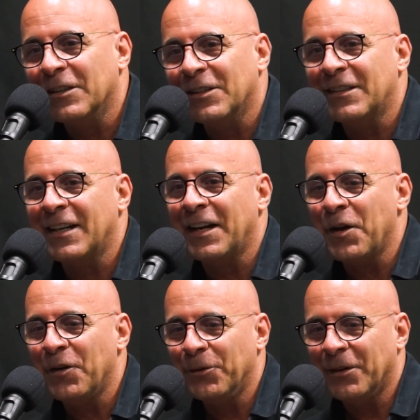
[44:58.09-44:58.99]
Little did I
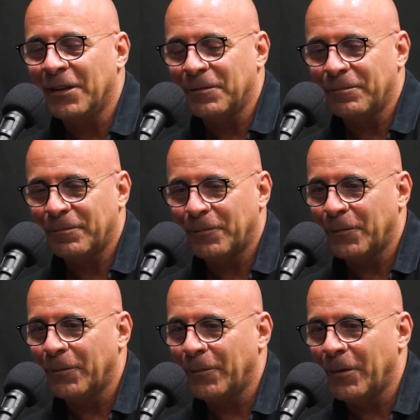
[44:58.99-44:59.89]
know
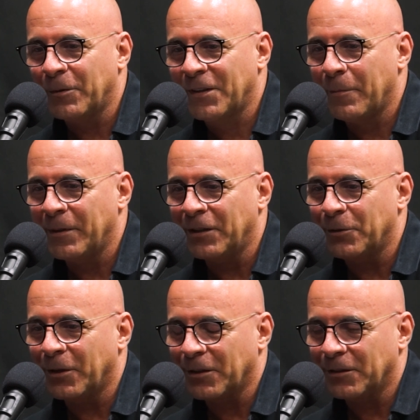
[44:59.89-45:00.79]
what was happening
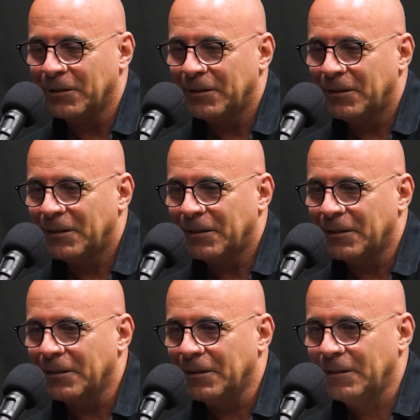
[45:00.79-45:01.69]
to our
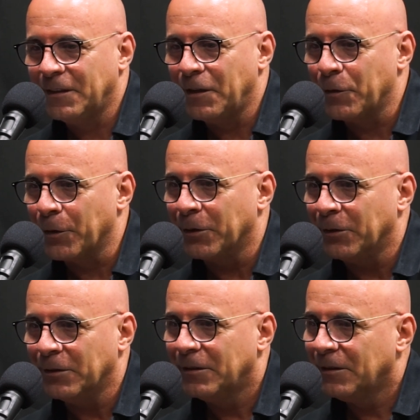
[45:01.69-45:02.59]

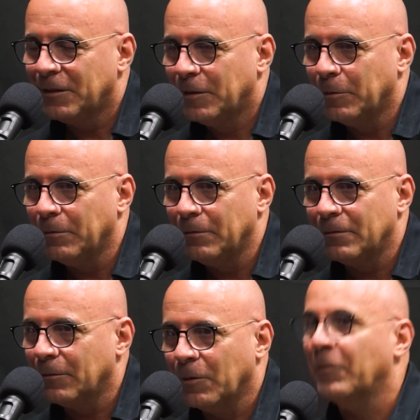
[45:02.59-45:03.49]
internal.
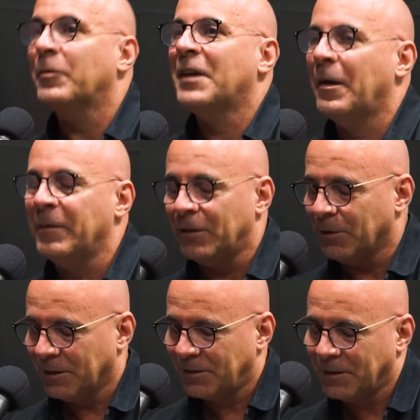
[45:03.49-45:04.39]
What was happening to us?